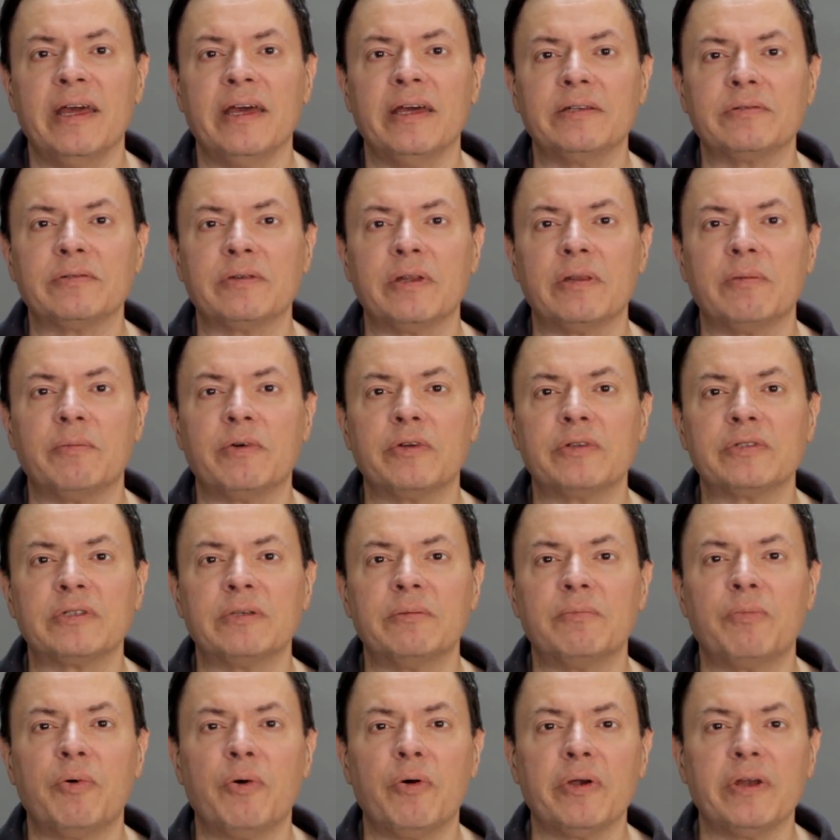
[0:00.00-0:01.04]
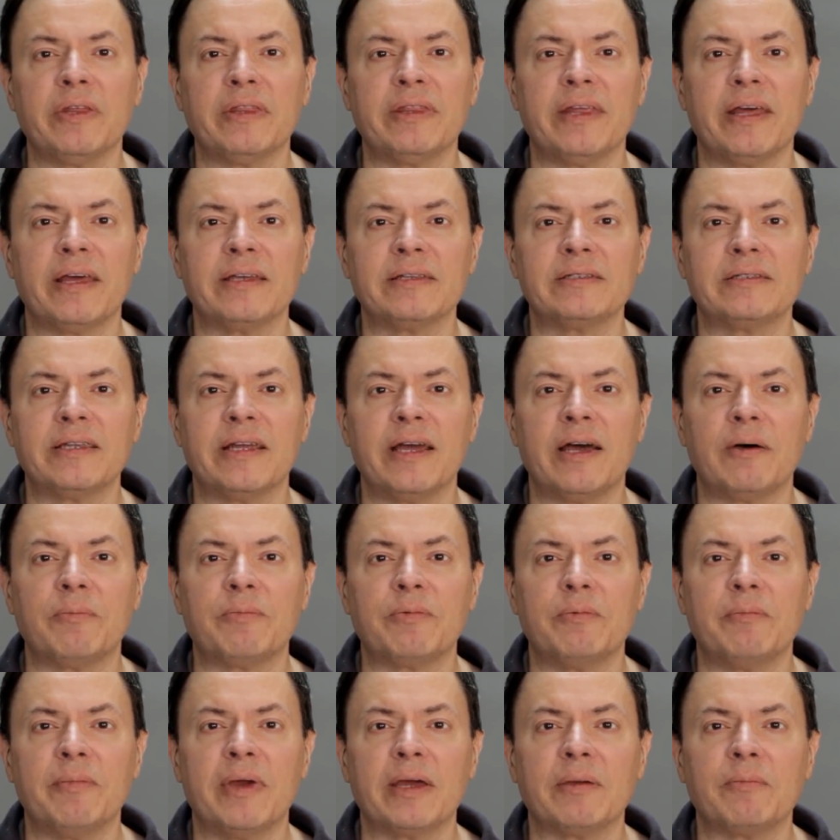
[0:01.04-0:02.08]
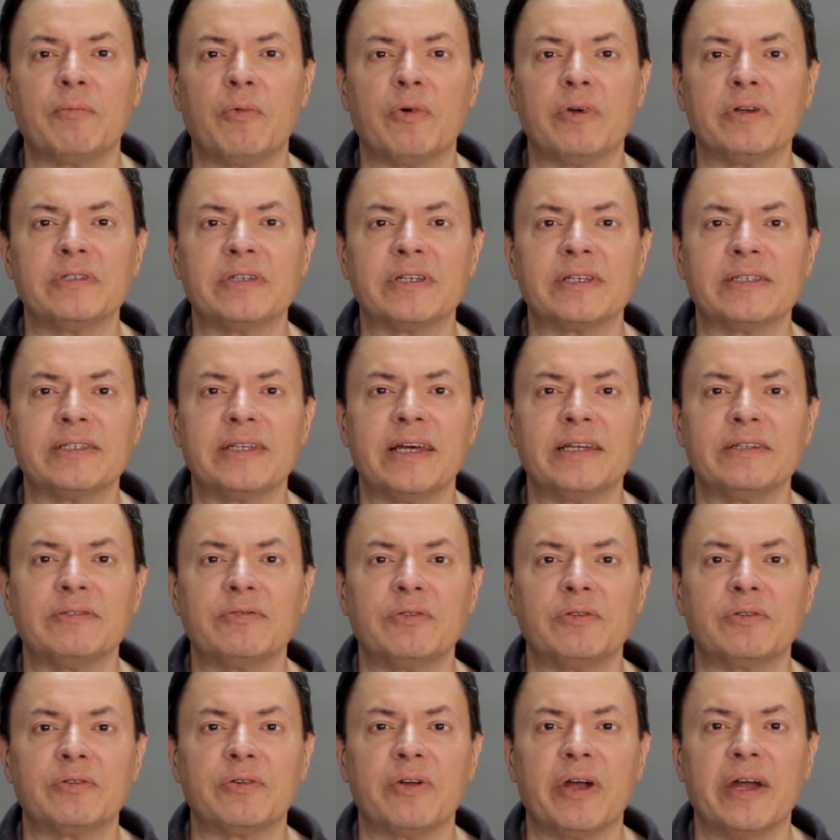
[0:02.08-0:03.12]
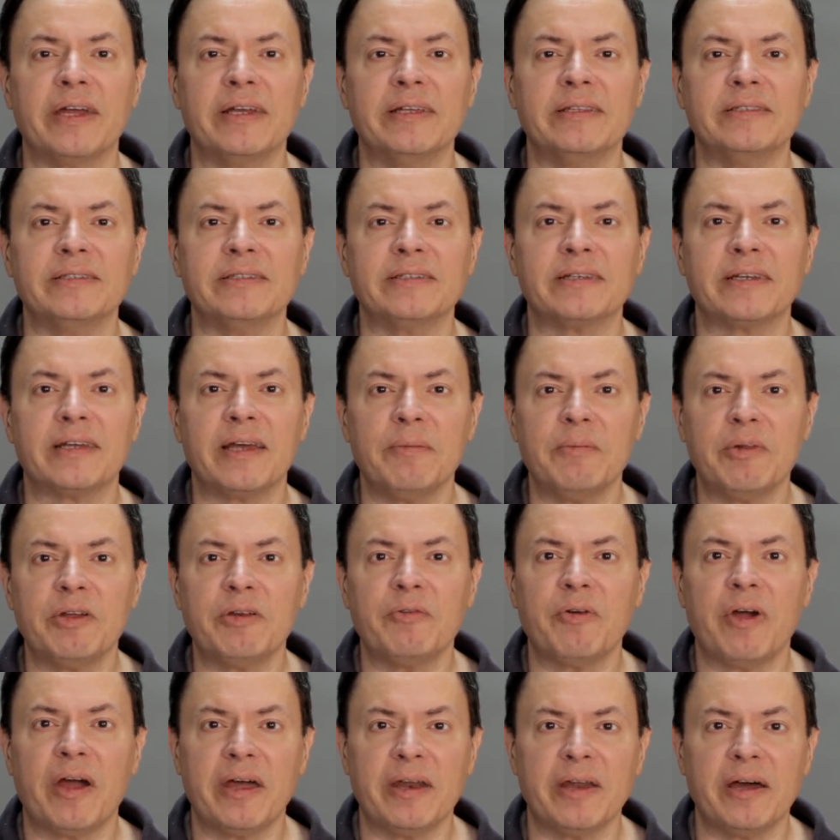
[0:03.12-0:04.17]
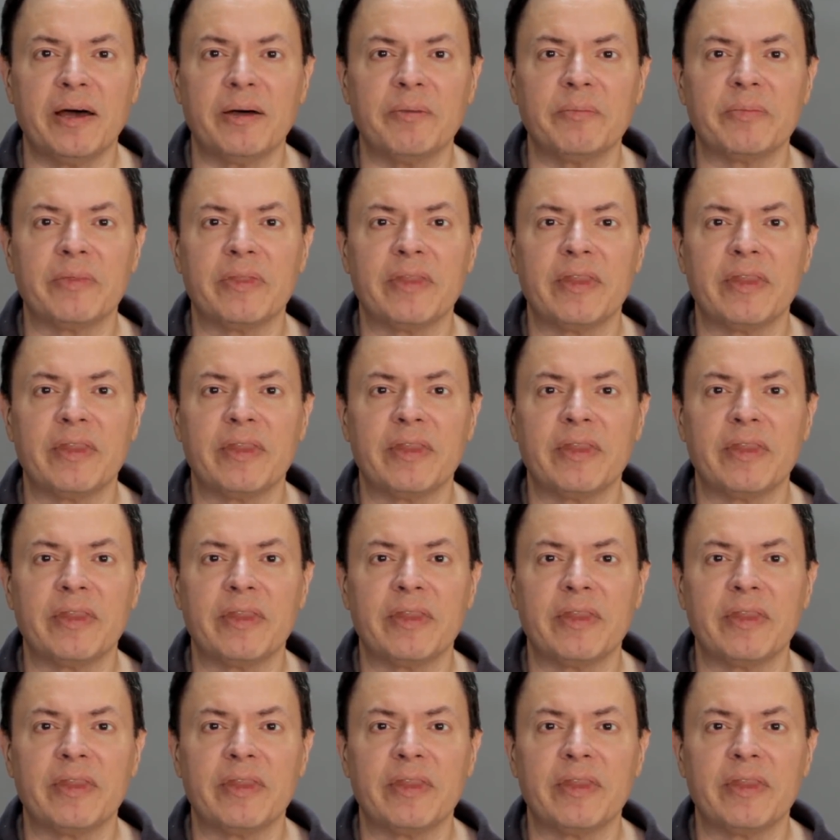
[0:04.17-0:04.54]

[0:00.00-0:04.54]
is one of the most important things to help you make more successful trades. Coming right up.